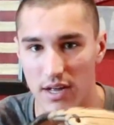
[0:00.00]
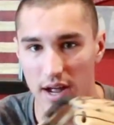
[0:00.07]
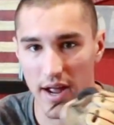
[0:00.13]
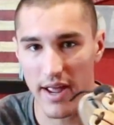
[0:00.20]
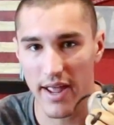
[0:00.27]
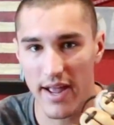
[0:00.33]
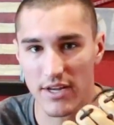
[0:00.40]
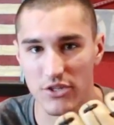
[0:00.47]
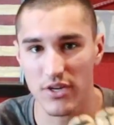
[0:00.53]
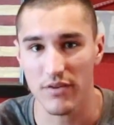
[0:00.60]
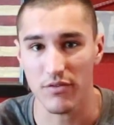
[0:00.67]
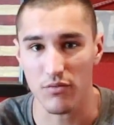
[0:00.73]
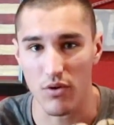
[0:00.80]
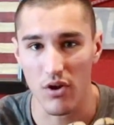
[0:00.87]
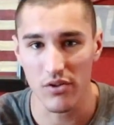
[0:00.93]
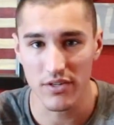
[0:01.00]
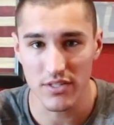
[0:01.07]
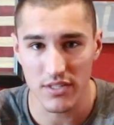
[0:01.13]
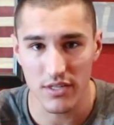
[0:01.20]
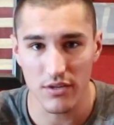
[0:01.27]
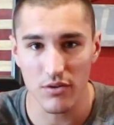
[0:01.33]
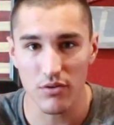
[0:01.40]
I actually have a
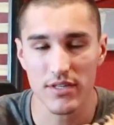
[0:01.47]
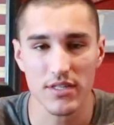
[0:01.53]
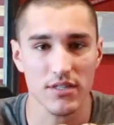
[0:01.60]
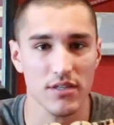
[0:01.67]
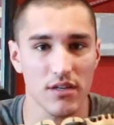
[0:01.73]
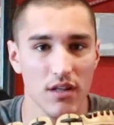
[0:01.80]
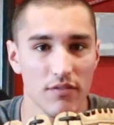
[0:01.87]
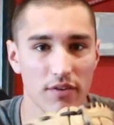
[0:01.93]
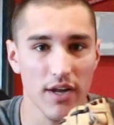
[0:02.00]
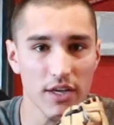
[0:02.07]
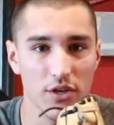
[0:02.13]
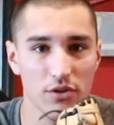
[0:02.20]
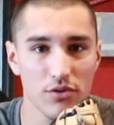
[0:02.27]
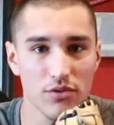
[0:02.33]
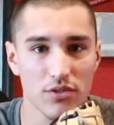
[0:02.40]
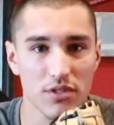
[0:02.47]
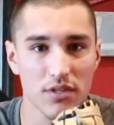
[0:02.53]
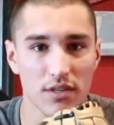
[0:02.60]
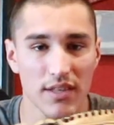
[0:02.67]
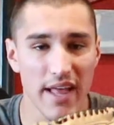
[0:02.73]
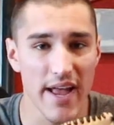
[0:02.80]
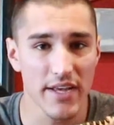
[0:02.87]
Rawlings deal. This is a glove I
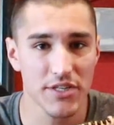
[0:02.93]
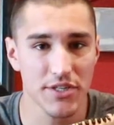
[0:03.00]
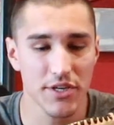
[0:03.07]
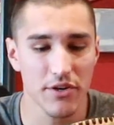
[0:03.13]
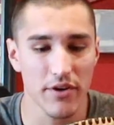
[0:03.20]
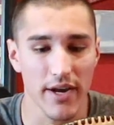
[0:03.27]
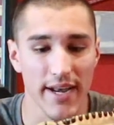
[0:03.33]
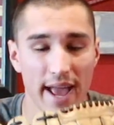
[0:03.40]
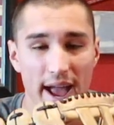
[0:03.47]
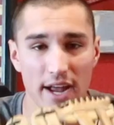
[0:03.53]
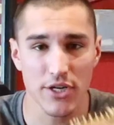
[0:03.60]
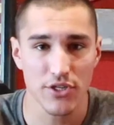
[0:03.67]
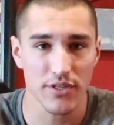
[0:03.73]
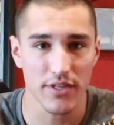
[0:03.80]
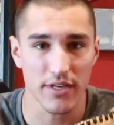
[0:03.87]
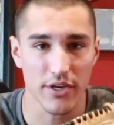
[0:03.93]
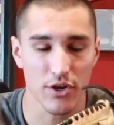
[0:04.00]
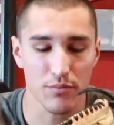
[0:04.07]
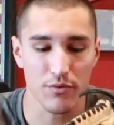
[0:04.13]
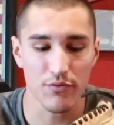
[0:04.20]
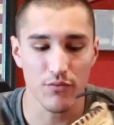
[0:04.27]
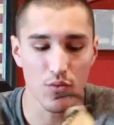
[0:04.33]
used last year and actually the
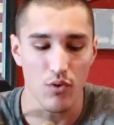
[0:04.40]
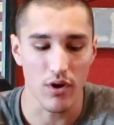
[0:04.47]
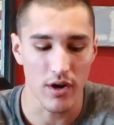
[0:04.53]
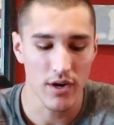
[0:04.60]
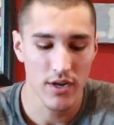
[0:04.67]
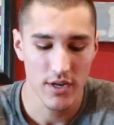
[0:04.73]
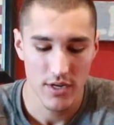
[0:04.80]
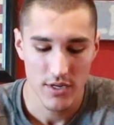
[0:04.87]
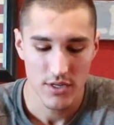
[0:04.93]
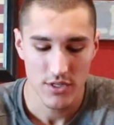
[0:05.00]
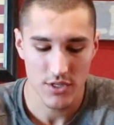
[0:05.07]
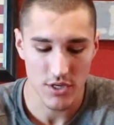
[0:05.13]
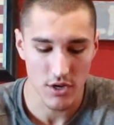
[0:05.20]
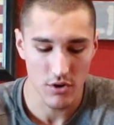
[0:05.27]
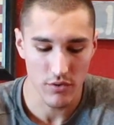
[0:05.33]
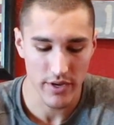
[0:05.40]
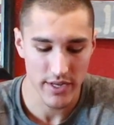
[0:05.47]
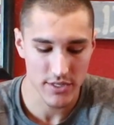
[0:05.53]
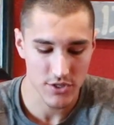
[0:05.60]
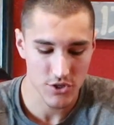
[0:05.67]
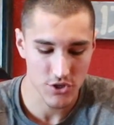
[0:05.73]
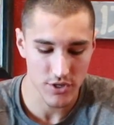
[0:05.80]
year before. So
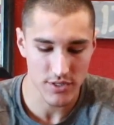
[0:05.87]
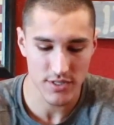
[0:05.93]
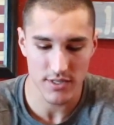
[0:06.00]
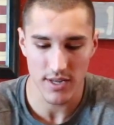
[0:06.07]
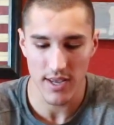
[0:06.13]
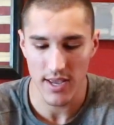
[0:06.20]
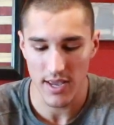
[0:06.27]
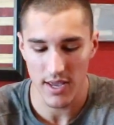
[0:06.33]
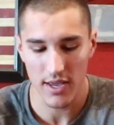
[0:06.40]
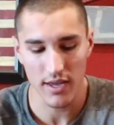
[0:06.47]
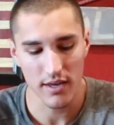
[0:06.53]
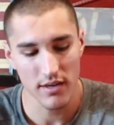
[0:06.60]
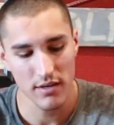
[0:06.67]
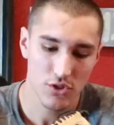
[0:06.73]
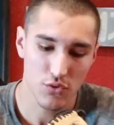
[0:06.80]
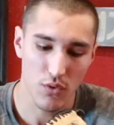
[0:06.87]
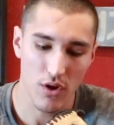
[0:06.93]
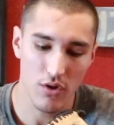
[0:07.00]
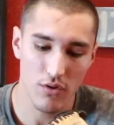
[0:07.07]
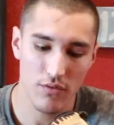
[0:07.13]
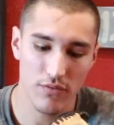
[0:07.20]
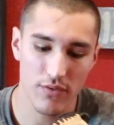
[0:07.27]
it's just a
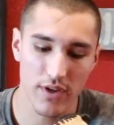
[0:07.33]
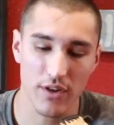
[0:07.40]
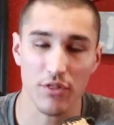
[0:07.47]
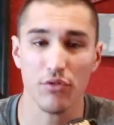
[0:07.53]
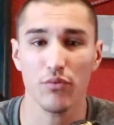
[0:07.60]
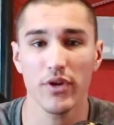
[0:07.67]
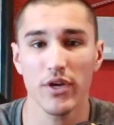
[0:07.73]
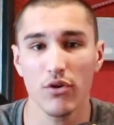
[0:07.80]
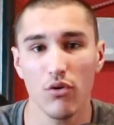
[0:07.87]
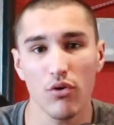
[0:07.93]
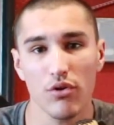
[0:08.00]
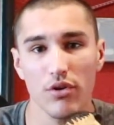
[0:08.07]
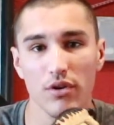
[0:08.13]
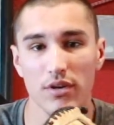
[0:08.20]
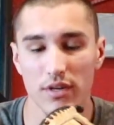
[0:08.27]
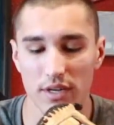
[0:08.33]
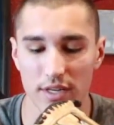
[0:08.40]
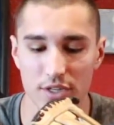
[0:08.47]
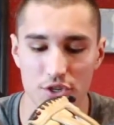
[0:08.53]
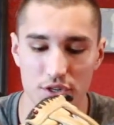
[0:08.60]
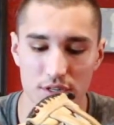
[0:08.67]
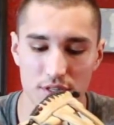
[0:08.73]
12 3/4
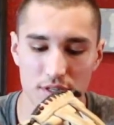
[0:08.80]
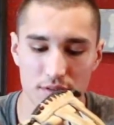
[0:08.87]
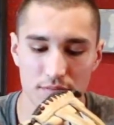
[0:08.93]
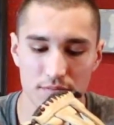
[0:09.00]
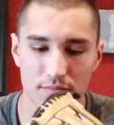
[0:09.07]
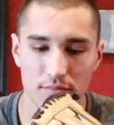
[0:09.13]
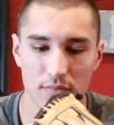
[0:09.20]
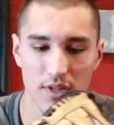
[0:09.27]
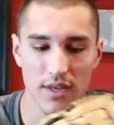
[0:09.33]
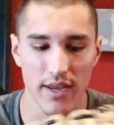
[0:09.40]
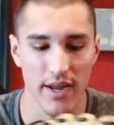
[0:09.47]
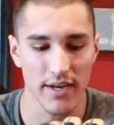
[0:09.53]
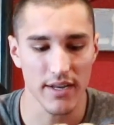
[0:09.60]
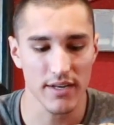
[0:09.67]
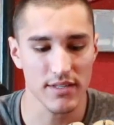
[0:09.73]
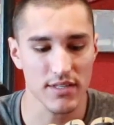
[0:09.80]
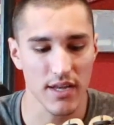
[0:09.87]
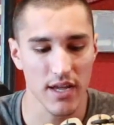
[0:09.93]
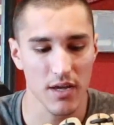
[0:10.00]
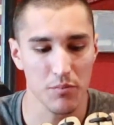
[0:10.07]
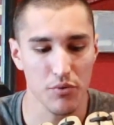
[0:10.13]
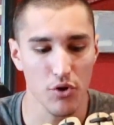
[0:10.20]
inches, and it is
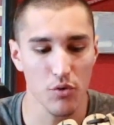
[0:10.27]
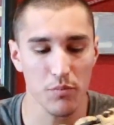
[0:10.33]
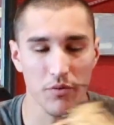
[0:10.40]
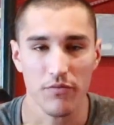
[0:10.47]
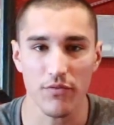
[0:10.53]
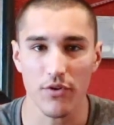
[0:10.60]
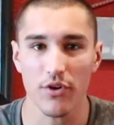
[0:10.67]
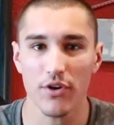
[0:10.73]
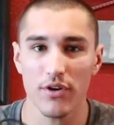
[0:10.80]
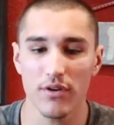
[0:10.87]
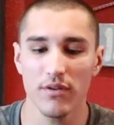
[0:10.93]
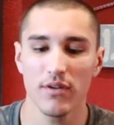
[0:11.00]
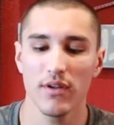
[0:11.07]
a Pro Preferred